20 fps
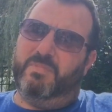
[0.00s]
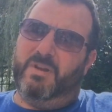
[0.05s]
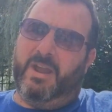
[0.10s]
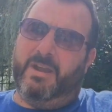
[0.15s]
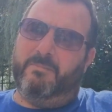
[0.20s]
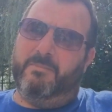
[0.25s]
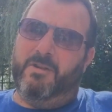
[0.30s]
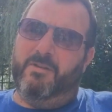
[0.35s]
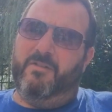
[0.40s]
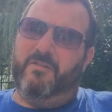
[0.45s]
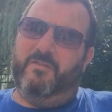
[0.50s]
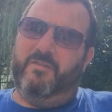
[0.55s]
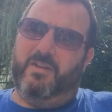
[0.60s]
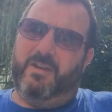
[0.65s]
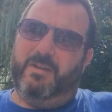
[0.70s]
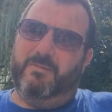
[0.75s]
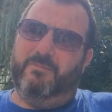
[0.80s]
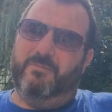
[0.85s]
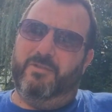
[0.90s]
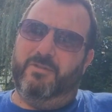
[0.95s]
Black Mirror
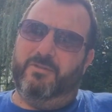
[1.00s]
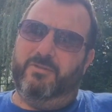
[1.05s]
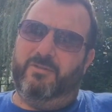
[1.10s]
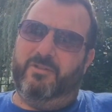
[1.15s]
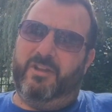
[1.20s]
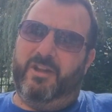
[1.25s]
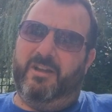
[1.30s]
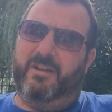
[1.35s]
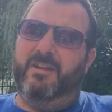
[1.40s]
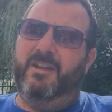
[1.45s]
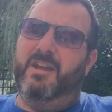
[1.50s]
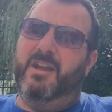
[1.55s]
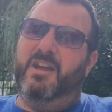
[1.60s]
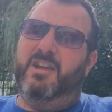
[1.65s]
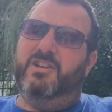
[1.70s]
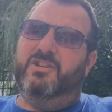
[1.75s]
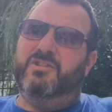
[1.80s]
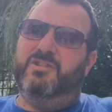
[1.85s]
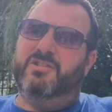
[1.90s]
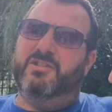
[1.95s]
fame and all that
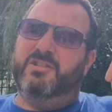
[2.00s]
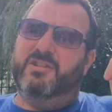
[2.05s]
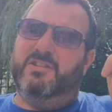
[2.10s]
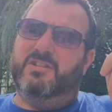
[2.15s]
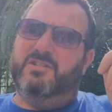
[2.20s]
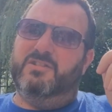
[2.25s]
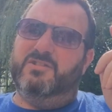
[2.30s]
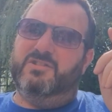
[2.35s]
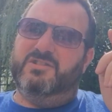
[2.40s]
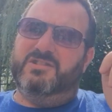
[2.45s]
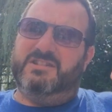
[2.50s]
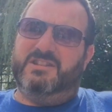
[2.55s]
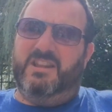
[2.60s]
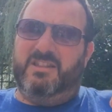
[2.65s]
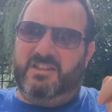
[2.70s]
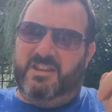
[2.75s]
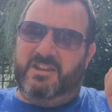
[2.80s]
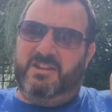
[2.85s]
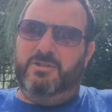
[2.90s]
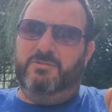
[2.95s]

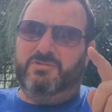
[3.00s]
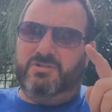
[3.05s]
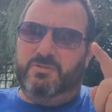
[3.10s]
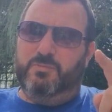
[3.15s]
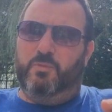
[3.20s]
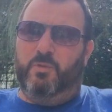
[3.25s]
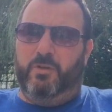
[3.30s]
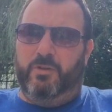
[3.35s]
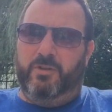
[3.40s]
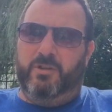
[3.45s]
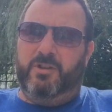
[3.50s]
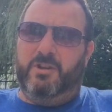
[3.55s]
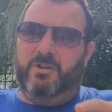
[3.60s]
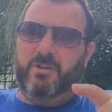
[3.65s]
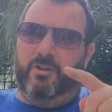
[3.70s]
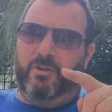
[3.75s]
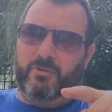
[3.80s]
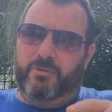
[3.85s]
said that he used to work